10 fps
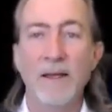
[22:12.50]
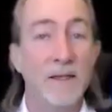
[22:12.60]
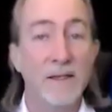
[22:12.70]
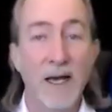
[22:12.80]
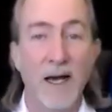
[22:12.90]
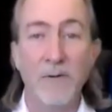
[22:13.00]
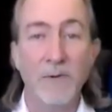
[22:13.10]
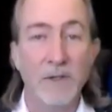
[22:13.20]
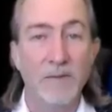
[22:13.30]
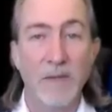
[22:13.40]
he says, yeah, I
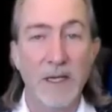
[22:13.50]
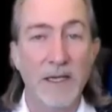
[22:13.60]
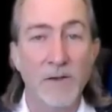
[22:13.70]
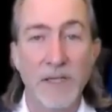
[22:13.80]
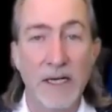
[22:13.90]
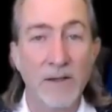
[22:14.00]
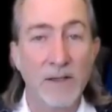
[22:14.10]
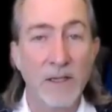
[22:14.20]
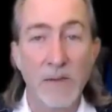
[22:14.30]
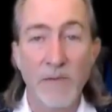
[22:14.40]
was laying there sound
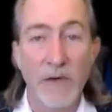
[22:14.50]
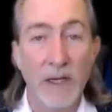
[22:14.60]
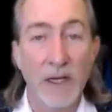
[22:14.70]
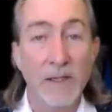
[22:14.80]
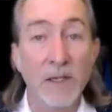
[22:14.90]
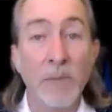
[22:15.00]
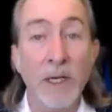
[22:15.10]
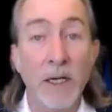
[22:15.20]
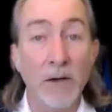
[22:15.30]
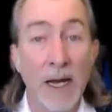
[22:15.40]
asleep, felt like
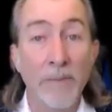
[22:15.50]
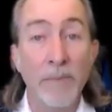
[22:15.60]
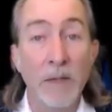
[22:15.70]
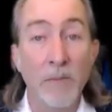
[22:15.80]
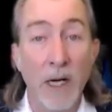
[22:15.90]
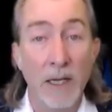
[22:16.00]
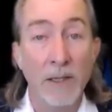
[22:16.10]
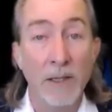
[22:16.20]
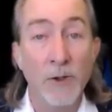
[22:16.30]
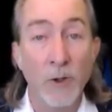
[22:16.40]
somebody grabbed me by
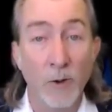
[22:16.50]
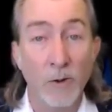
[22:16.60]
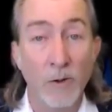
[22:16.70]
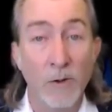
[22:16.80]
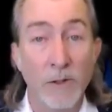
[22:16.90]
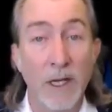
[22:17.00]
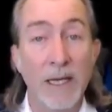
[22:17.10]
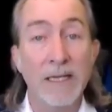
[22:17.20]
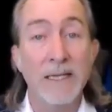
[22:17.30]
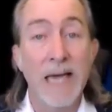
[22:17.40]
the shoulders
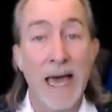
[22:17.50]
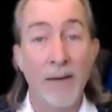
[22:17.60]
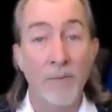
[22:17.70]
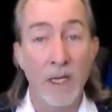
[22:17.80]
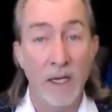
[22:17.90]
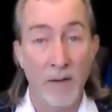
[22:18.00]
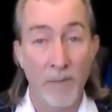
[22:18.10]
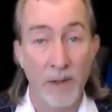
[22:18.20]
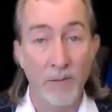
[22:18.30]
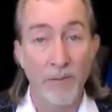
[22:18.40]
and sat me
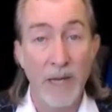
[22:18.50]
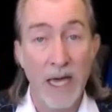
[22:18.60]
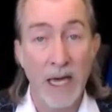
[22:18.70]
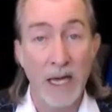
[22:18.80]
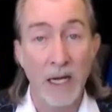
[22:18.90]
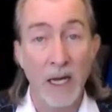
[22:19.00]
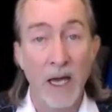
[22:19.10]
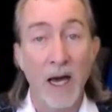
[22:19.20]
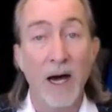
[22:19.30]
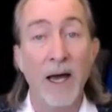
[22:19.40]
up in bed.
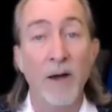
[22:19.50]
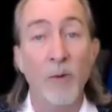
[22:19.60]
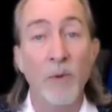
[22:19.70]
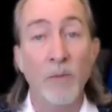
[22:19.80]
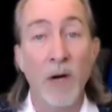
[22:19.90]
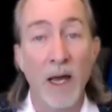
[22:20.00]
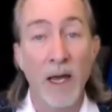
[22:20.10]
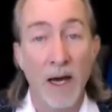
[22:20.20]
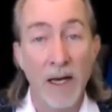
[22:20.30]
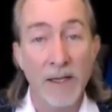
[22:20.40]
I opened
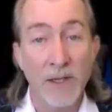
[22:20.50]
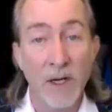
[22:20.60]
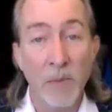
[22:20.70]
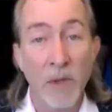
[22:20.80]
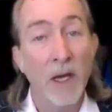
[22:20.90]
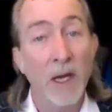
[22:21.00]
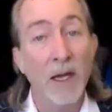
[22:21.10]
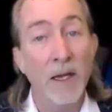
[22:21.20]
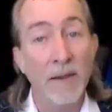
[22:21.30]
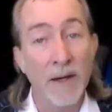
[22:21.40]
my eyes up
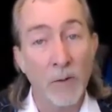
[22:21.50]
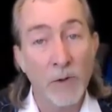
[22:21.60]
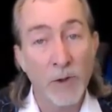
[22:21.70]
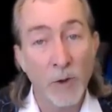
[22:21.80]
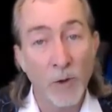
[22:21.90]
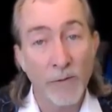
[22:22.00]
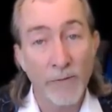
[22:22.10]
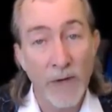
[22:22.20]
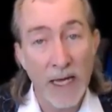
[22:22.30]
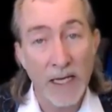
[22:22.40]
and there was your
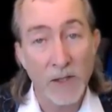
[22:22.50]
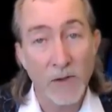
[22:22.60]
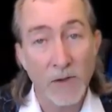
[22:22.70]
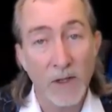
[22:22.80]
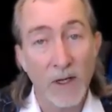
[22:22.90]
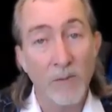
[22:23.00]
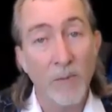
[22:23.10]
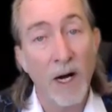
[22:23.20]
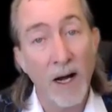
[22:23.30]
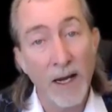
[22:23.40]
face. And
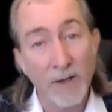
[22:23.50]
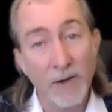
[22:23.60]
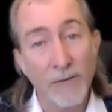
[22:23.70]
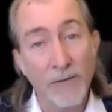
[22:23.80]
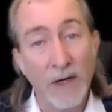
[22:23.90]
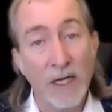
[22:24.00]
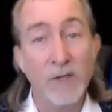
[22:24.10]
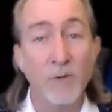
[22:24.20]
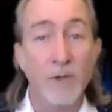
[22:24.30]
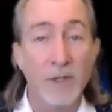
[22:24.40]
behind your
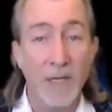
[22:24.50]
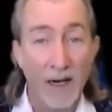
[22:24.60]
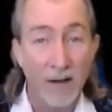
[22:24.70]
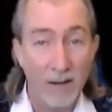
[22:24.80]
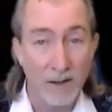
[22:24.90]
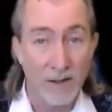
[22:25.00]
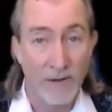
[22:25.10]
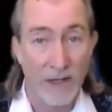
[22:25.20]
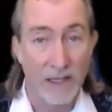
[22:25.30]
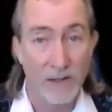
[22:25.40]
face was Carolyn's
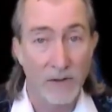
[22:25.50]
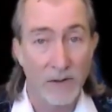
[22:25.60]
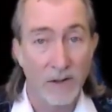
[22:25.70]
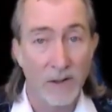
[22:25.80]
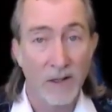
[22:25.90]
face.